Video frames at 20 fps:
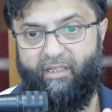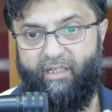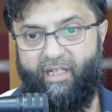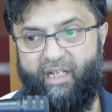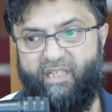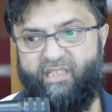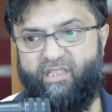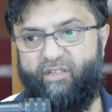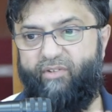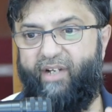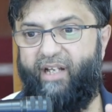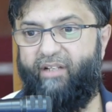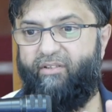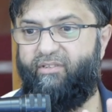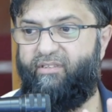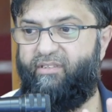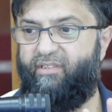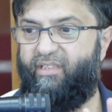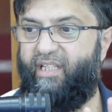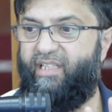is
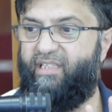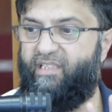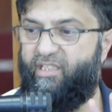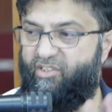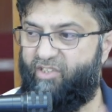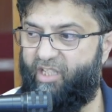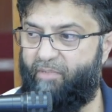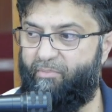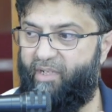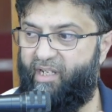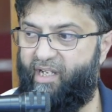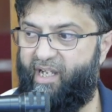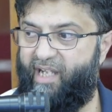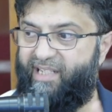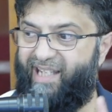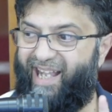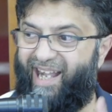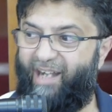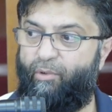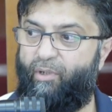around in the summer
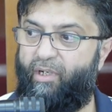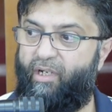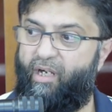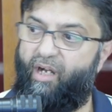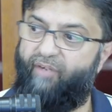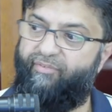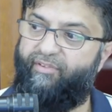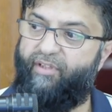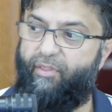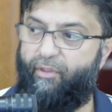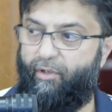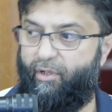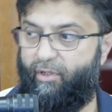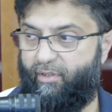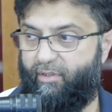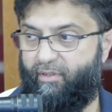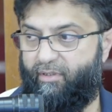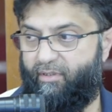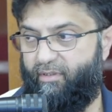an hour after dhuhr.